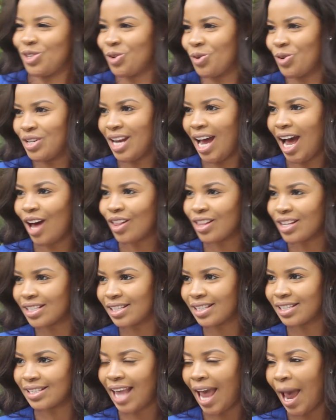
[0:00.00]
You know, now
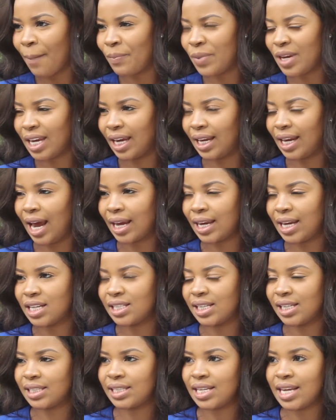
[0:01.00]
this is happening and I
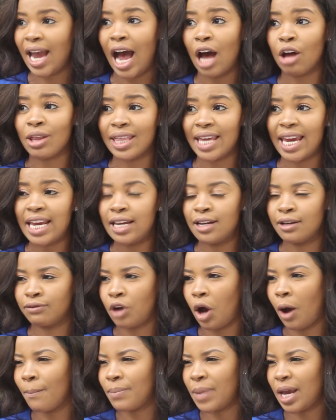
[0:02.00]
get to see how they live
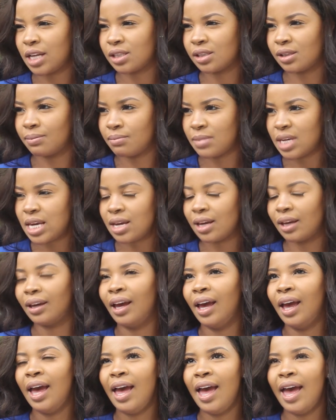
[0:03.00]
compared to me.
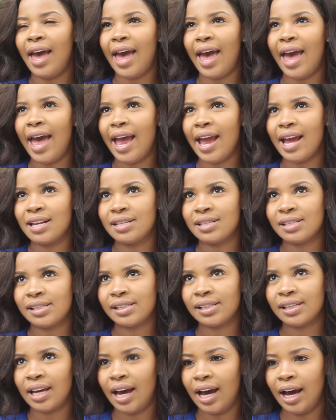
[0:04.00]

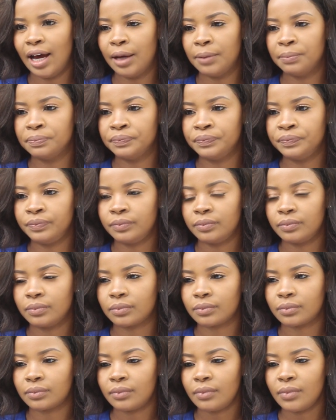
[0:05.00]
And, um,
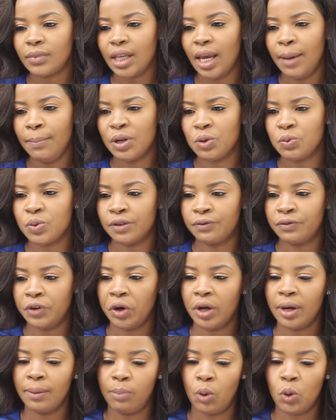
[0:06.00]
but it was a
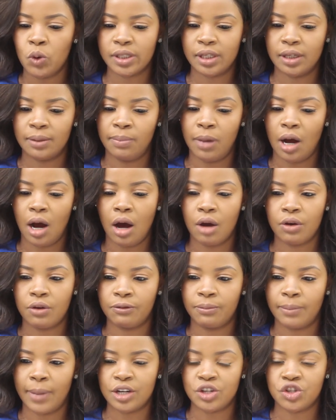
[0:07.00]
very important part
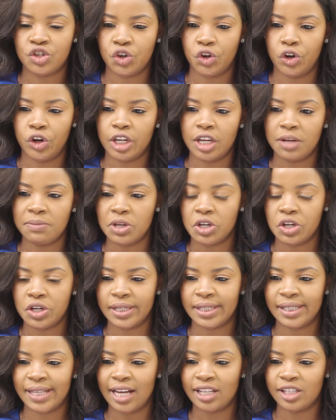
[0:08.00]
of my journey
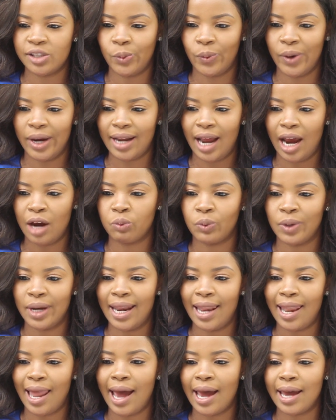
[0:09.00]
because that's when I
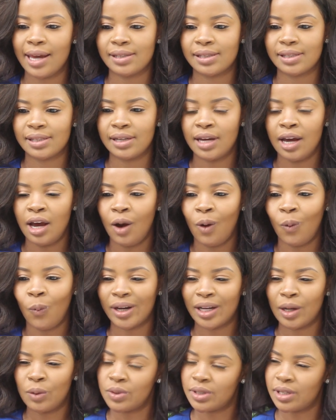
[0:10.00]
realized
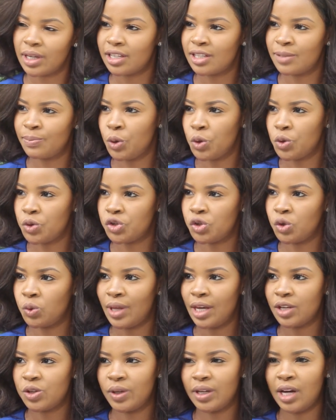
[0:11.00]
what I was exposed to,
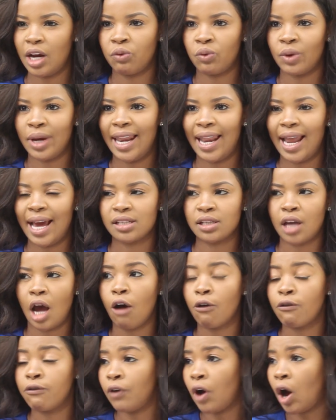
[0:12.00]
that's when I realized
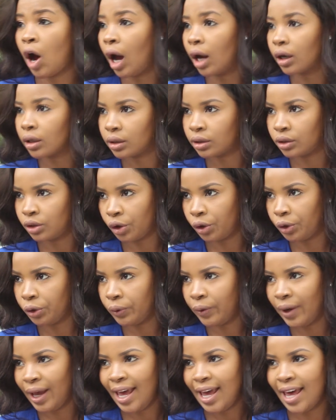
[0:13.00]
how far I could
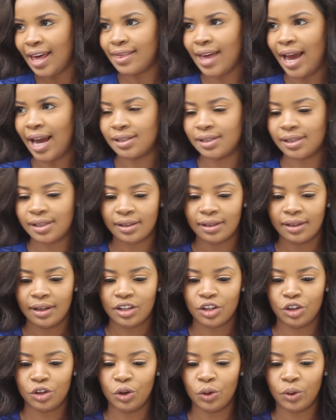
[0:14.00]
go. That,
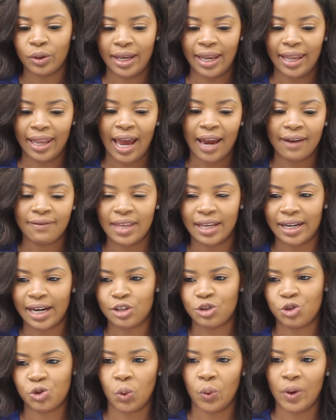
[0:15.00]
you know, the life that I
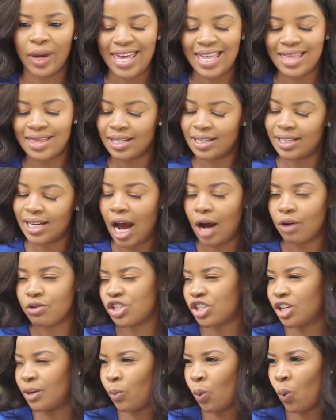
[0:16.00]
saw in the
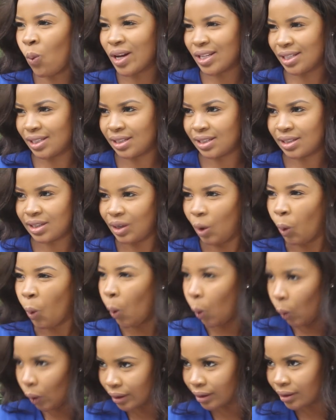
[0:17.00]
township wasn't
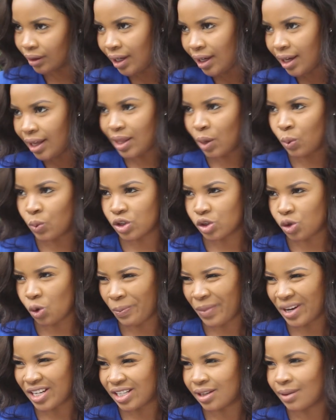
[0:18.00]
all. There was so
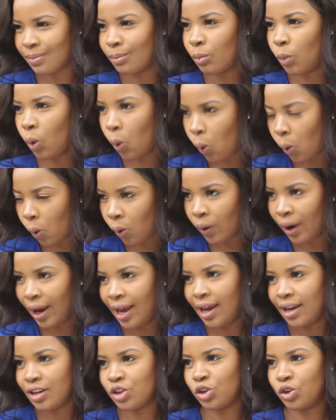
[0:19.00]
much more.
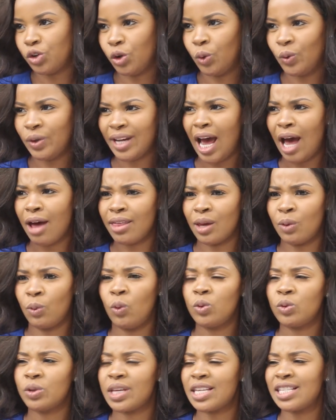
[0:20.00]
You know, now there were
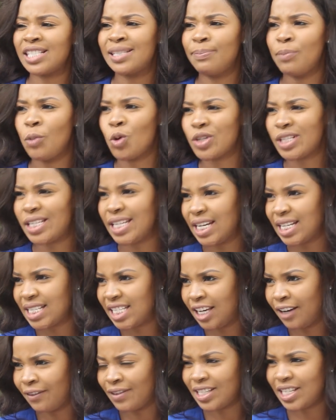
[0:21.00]
all these sporting
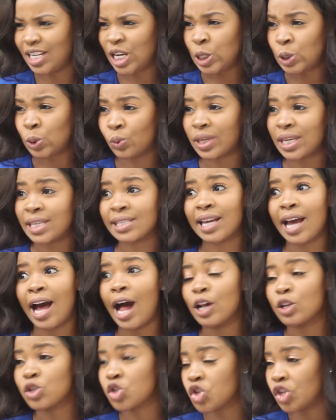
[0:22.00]
activities, all these
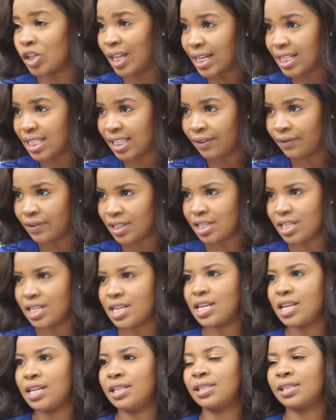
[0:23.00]
cultural
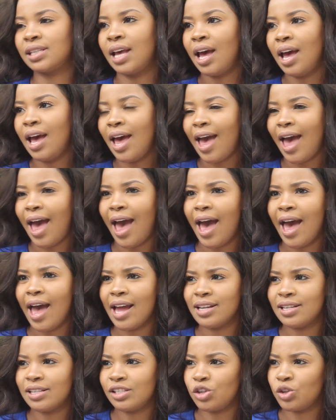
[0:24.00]
activities.
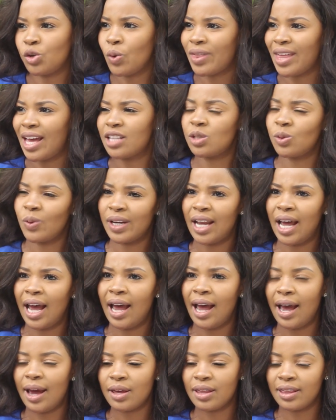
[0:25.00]
And, you know, that's when
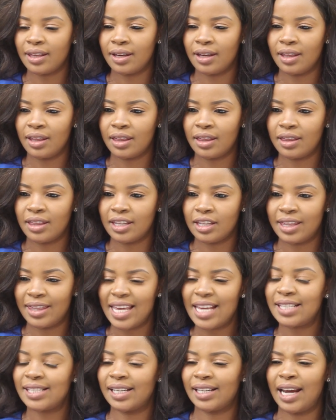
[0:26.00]
I the the
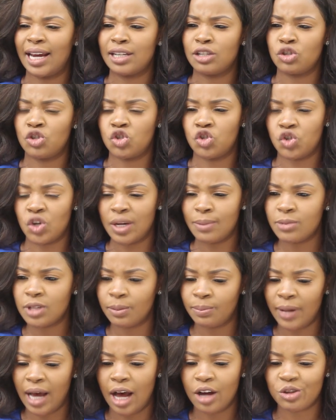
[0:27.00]
things that I dreamed
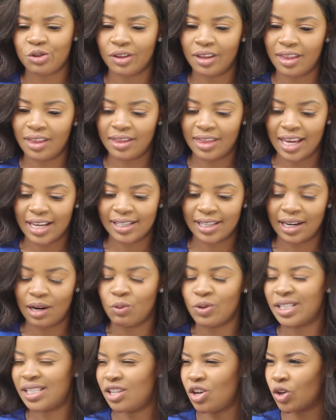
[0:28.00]
about or the things that I
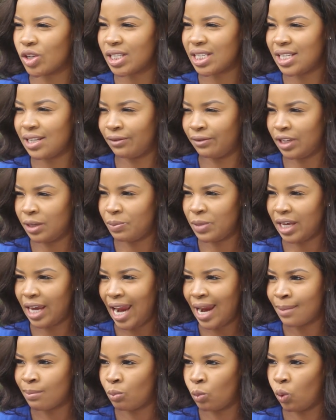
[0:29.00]
would see on TV
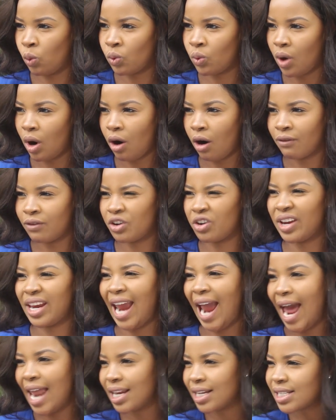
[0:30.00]
became more of a
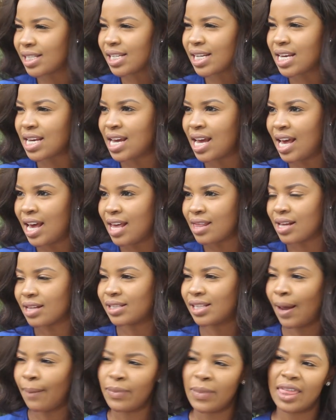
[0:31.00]
reality than
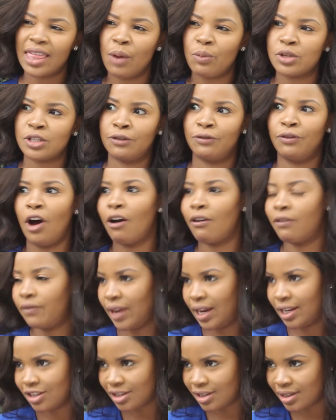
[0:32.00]
something that was far
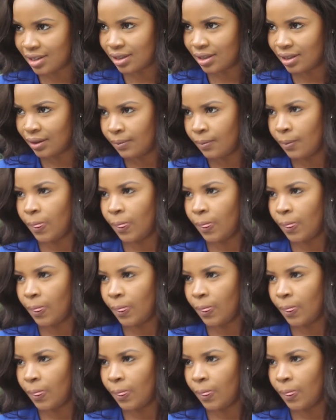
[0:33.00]
fetched.